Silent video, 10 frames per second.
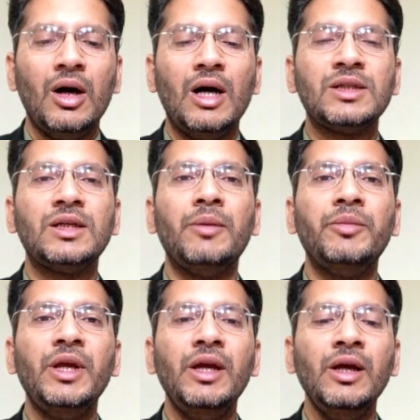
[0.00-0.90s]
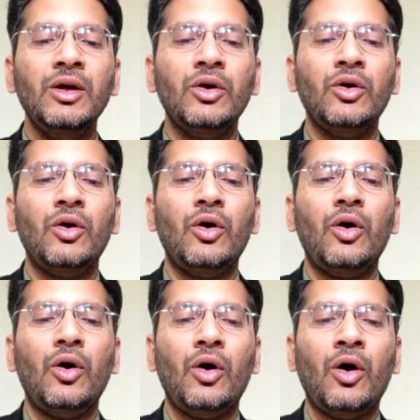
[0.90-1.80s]
A summary
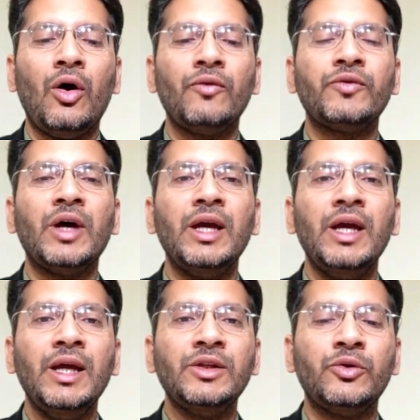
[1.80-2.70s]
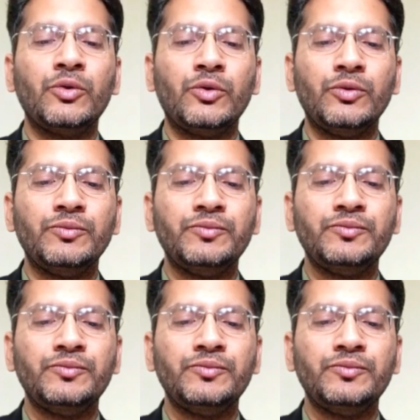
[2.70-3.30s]
of the 8th Ruku.